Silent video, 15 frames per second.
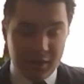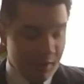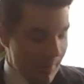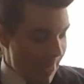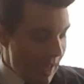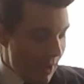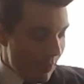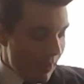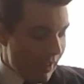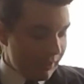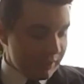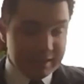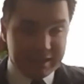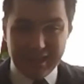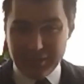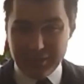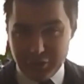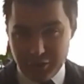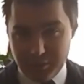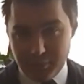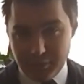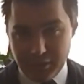Well, get a
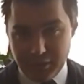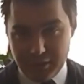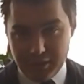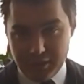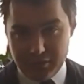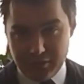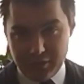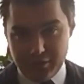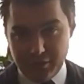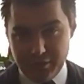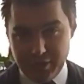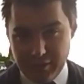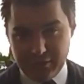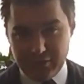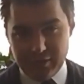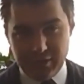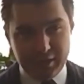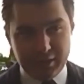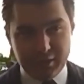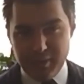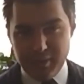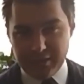cookbook. Seriously, unless you're like
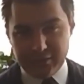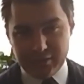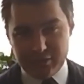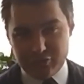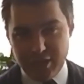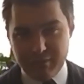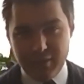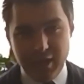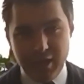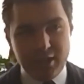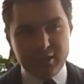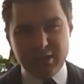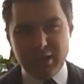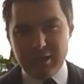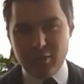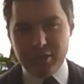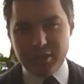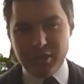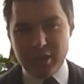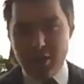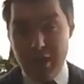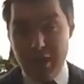a master chef, you're not going to
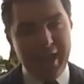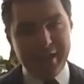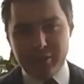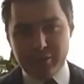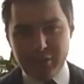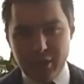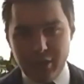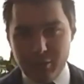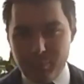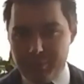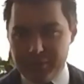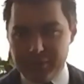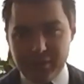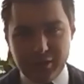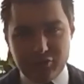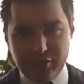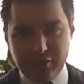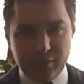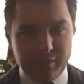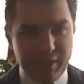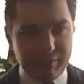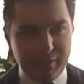know, I don't know, the percentages
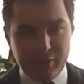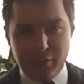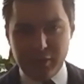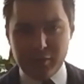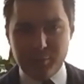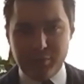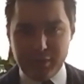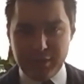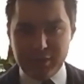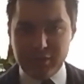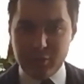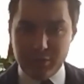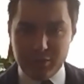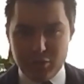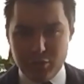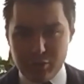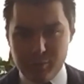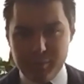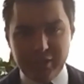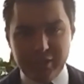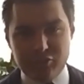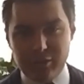of everything to put into a noodle
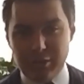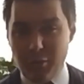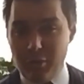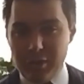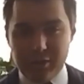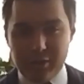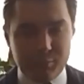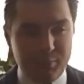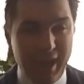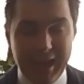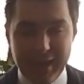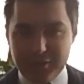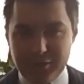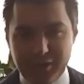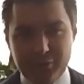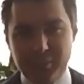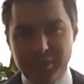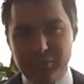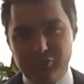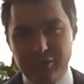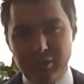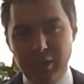mixture or a pie crust
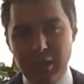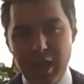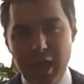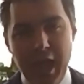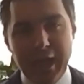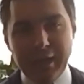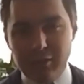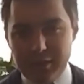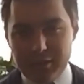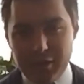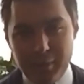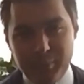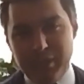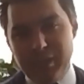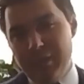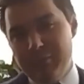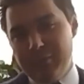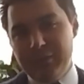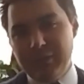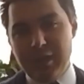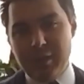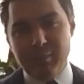mixture. I look it up every
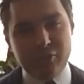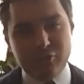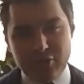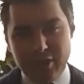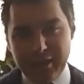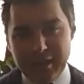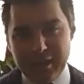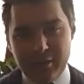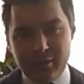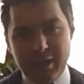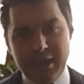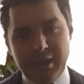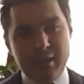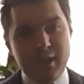time, make sure I get it right.